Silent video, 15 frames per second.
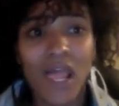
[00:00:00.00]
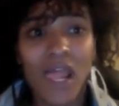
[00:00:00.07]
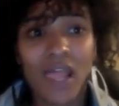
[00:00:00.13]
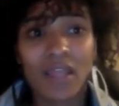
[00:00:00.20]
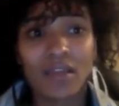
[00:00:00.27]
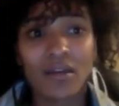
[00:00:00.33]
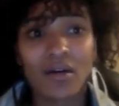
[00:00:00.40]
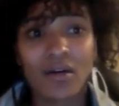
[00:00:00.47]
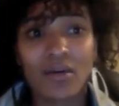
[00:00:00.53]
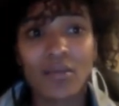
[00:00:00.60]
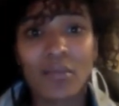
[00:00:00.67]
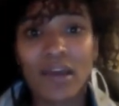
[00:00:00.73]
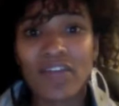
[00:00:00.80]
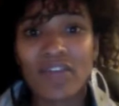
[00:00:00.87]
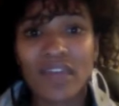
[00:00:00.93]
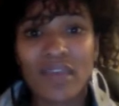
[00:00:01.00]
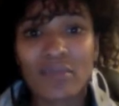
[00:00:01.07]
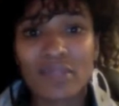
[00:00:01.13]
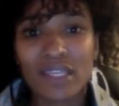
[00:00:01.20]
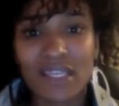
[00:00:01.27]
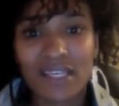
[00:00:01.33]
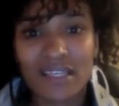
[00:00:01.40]
My
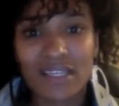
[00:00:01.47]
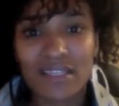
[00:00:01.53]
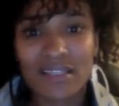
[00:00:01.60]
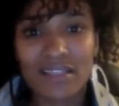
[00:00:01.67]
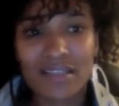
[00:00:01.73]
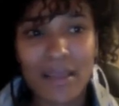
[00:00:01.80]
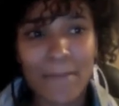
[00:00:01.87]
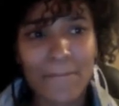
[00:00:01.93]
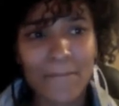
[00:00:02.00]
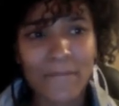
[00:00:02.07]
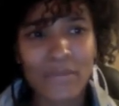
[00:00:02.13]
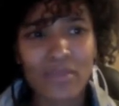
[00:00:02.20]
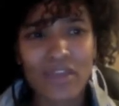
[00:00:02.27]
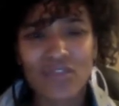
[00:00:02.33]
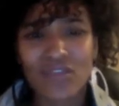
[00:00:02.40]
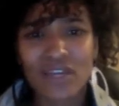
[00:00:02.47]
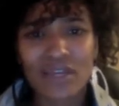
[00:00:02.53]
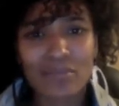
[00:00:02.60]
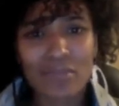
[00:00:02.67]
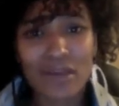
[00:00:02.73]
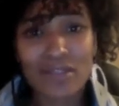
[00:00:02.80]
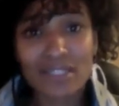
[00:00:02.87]
family is a freaking
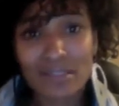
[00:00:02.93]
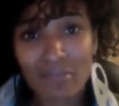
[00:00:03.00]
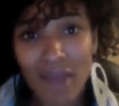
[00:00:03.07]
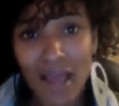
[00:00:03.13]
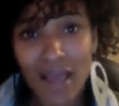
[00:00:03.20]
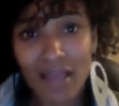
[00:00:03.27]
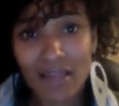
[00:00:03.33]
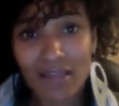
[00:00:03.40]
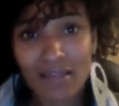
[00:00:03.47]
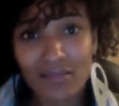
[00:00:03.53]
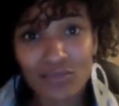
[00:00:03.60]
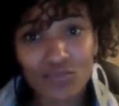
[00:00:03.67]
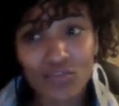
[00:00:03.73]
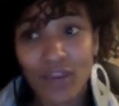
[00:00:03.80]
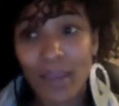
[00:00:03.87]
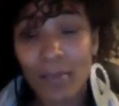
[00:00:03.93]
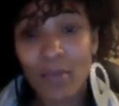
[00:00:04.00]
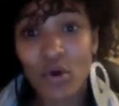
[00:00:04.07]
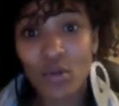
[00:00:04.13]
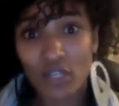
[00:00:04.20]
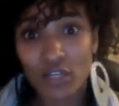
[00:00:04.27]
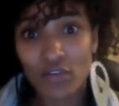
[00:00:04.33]
melting pot.
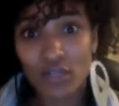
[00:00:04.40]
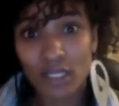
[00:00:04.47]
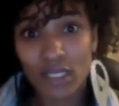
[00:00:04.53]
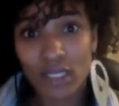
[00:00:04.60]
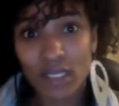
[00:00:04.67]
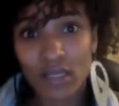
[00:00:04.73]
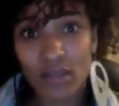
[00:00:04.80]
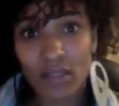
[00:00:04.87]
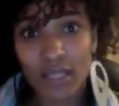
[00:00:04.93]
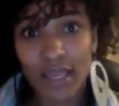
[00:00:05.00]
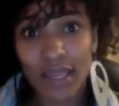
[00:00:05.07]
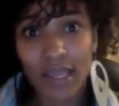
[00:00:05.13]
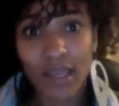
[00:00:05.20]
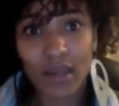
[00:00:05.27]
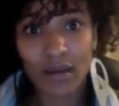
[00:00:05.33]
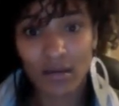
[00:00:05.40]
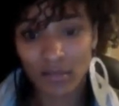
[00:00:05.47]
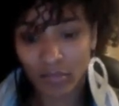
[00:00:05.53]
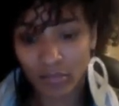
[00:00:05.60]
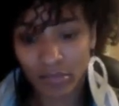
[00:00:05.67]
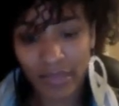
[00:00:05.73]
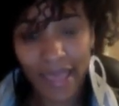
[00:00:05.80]
Rainbow, literally. Like,
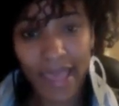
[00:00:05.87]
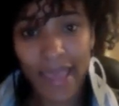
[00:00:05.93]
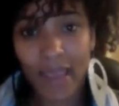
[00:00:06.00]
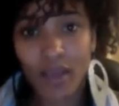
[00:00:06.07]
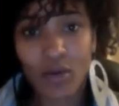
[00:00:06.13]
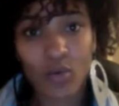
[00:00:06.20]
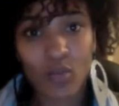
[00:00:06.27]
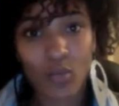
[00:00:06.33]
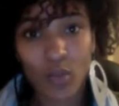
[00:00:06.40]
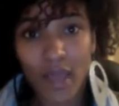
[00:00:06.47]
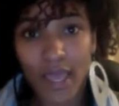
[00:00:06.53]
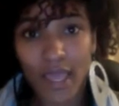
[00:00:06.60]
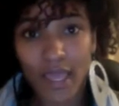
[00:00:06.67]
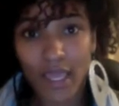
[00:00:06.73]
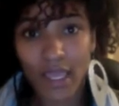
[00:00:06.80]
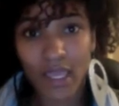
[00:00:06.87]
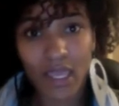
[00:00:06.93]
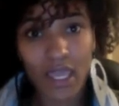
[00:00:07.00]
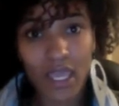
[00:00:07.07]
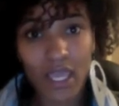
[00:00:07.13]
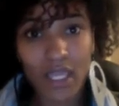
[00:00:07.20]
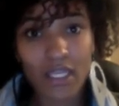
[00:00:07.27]
black, white,
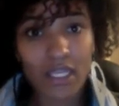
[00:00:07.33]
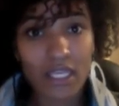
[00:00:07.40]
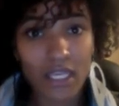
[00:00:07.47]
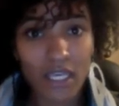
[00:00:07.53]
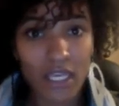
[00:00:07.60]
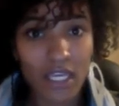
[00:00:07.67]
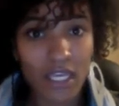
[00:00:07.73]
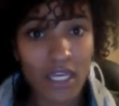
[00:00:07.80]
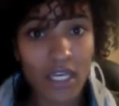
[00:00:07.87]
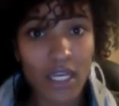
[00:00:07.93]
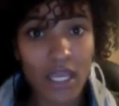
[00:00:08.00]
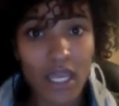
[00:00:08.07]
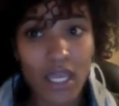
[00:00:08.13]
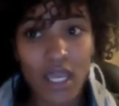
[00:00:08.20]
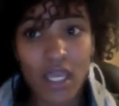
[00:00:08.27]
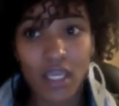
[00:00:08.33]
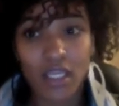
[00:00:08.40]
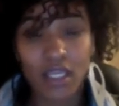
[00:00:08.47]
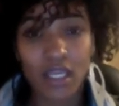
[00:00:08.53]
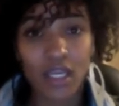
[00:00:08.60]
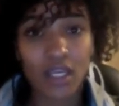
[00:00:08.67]
Indian, we